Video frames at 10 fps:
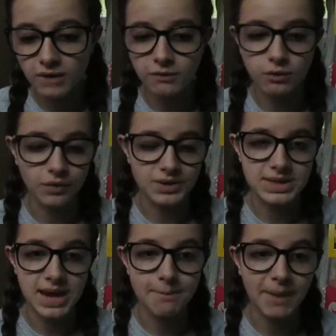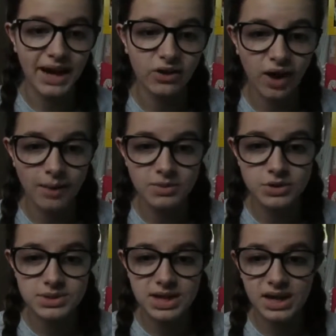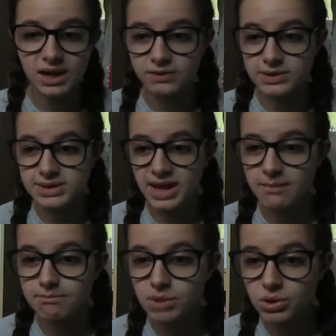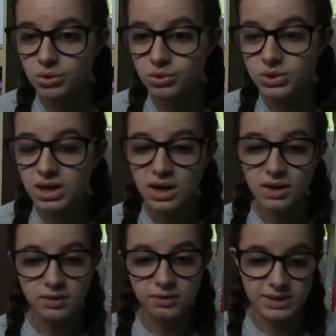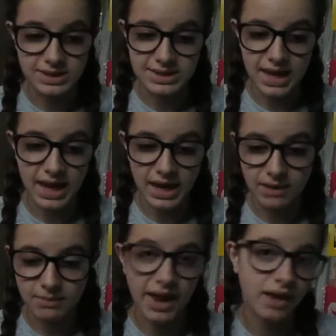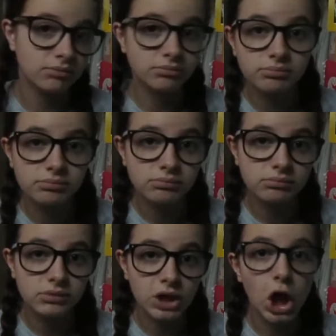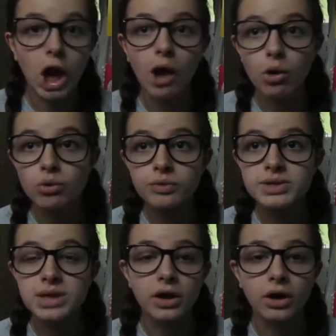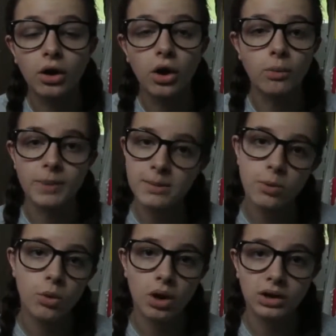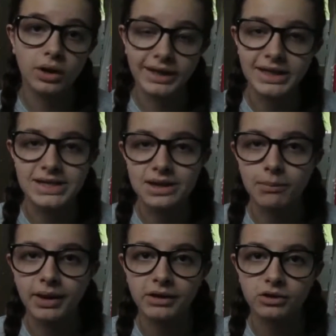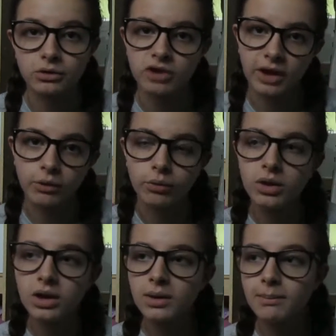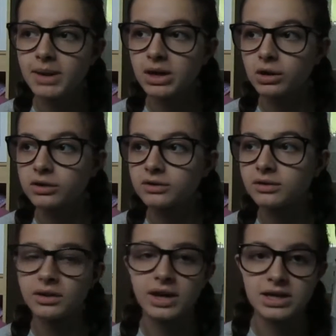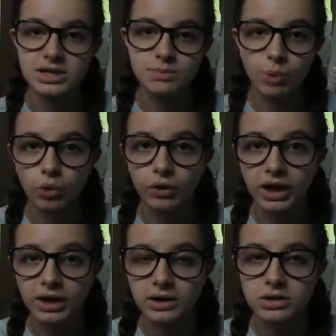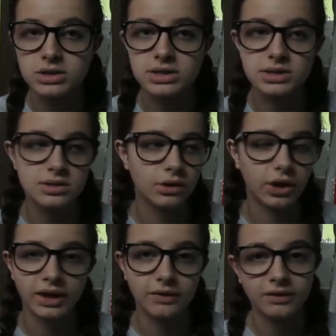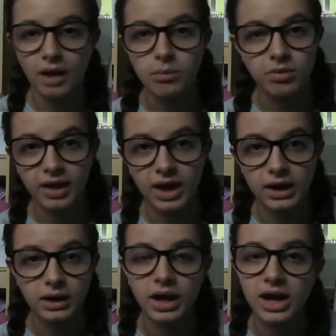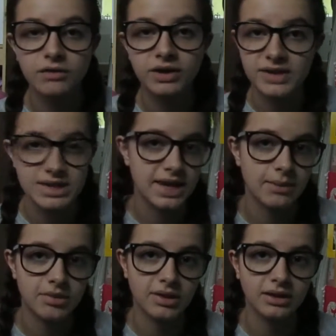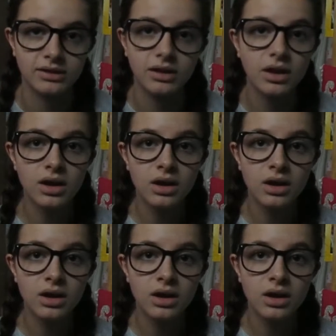If you've got the same background music, the same mood, the same clothes, I don't know, people aren't likely to come back to your channel because it is boring just looking at the same thing, hearing the same things,